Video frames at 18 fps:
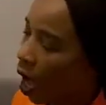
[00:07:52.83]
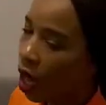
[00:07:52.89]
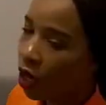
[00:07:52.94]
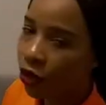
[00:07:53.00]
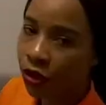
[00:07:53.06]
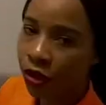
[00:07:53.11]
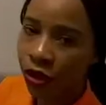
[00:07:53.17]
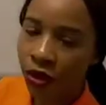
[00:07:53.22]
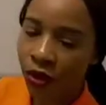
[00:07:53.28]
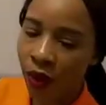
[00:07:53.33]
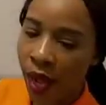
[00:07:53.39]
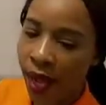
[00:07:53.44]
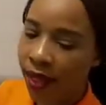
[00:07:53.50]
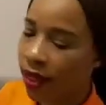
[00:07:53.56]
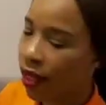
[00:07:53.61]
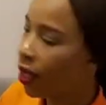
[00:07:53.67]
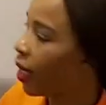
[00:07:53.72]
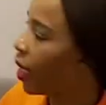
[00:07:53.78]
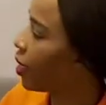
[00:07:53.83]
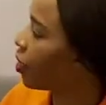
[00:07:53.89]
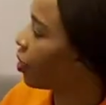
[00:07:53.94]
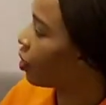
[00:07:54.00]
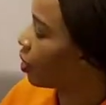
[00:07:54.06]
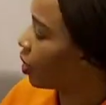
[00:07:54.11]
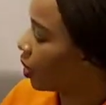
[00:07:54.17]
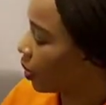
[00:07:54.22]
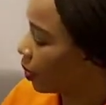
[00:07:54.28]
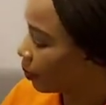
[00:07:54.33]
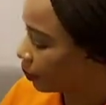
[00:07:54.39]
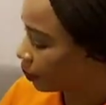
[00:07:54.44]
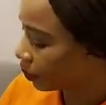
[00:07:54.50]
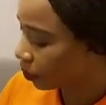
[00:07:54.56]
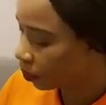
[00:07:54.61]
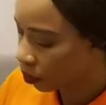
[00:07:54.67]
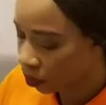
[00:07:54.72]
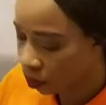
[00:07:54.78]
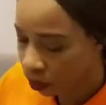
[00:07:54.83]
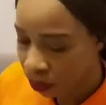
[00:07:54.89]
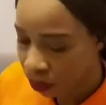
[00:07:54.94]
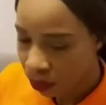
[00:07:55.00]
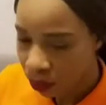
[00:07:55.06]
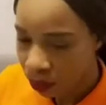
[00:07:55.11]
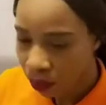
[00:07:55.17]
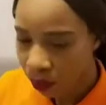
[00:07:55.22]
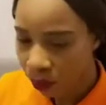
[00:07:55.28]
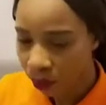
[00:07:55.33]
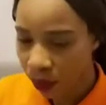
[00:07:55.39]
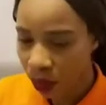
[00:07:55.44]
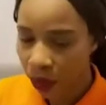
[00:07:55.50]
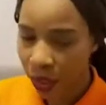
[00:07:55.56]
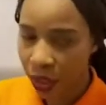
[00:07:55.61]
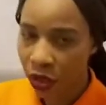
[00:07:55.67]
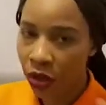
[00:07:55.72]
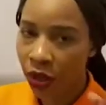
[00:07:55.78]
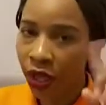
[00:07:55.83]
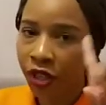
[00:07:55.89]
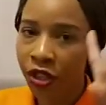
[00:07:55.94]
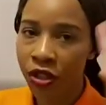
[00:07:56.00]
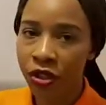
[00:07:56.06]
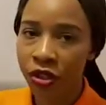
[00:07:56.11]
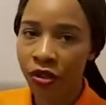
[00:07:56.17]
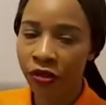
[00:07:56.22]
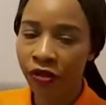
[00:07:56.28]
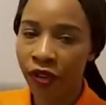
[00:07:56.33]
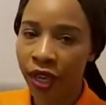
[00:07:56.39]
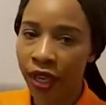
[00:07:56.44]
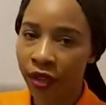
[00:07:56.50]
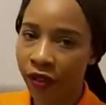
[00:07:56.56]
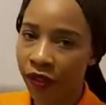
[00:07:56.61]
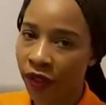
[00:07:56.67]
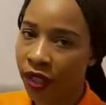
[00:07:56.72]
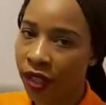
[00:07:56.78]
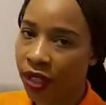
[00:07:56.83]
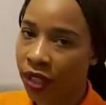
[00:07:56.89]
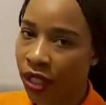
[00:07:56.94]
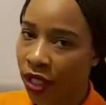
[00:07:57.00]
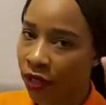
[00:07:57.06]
How do you write the letter T? Okay, you can use your finger first.